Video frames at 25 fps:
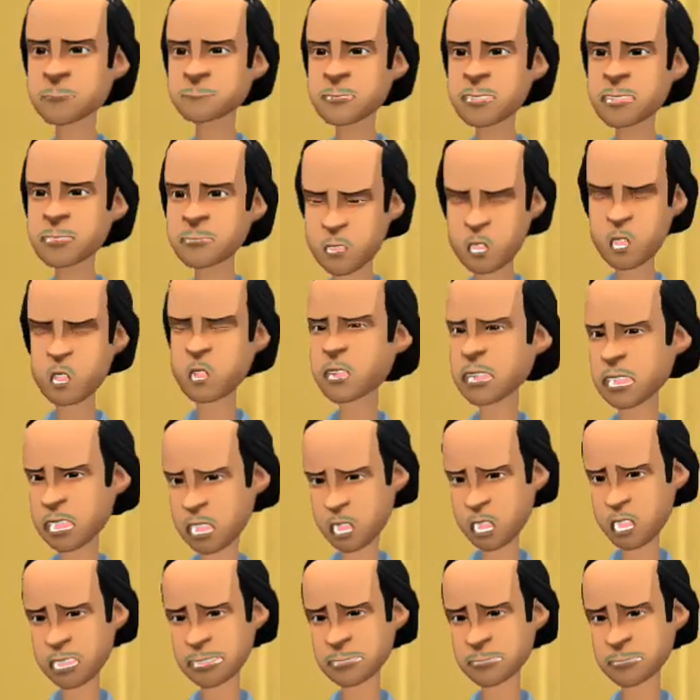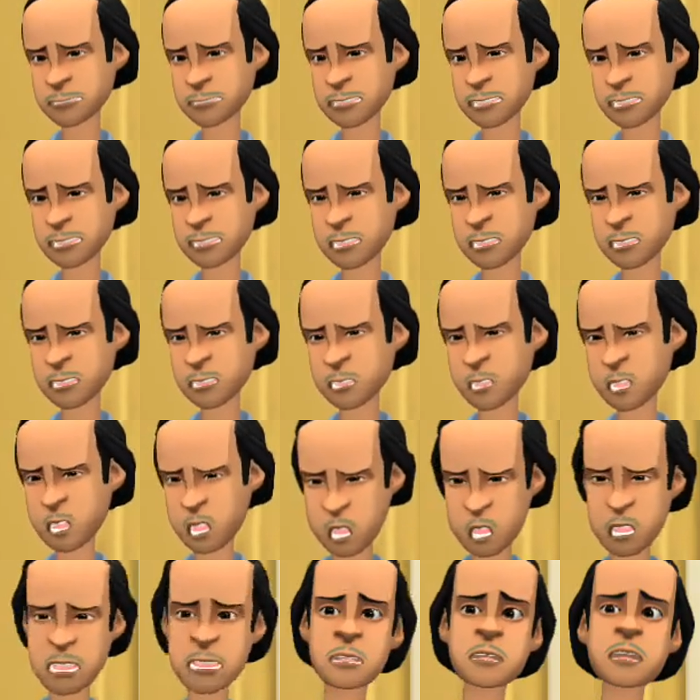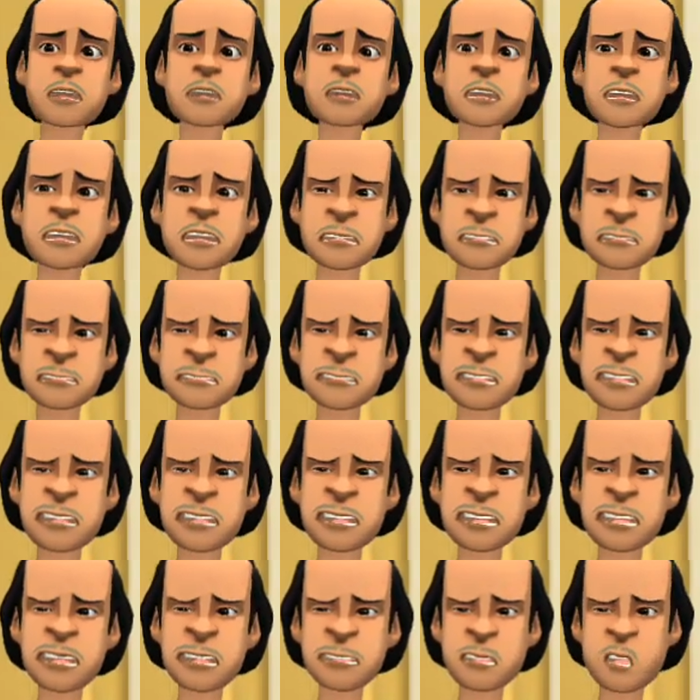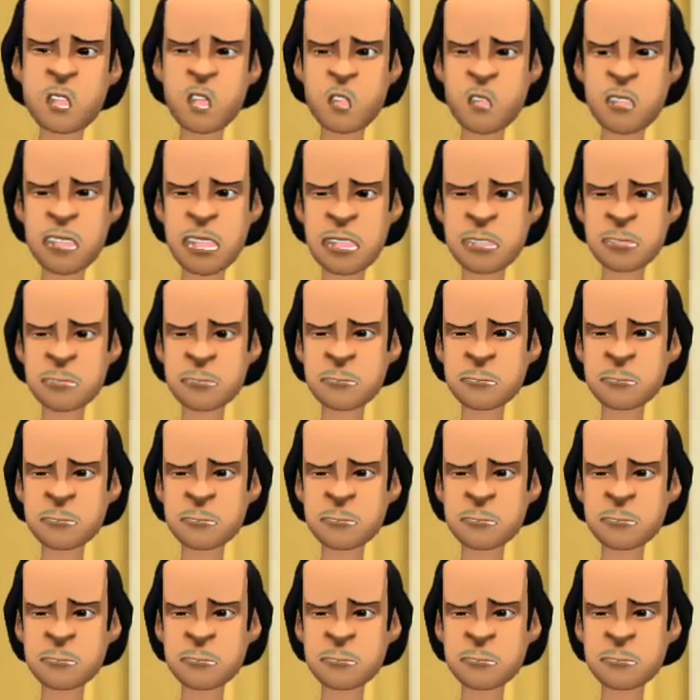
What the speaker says: Come on now, don't talk like that, that's awful.